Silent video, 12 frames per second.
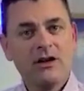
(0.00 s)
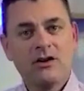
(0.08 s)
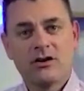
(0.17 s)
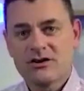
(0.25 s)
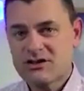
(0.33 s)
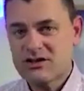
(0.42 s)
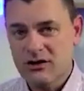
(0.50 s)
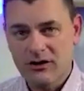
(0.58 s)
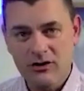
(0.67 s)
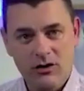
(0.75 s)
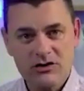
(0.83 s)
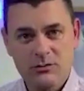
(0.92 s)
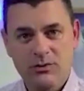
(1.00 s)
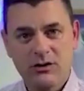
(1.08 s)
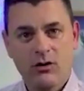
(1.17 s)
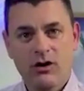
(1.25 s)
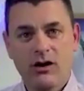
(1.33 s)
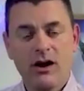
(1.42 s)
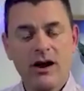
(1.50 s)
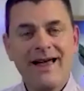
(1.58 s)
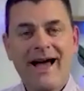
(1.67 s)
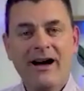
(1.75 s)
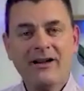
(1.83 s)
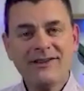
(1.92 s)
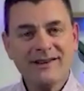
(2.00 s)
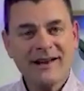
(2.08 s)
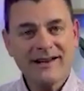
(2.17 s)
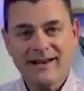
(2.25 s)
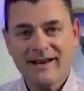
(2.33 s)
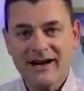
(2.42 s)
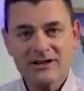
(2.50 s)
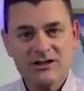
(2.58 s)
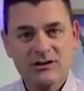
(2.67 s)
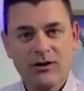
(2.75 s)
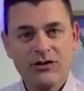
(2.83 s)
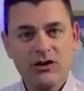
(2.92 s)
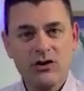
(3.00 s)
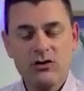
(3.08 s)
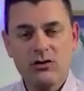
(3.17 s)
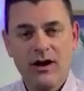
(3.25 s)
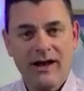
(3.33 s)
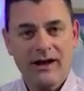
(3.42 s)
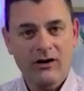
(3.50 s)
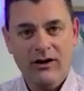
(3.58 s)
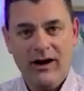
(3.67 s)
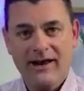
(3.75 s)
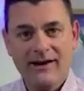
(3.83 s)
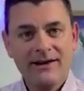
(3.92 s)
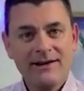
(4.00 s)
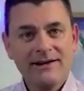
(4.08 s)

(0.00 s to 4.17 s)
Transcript: You're a serial entrepreneur. How did the connection with you and Grant?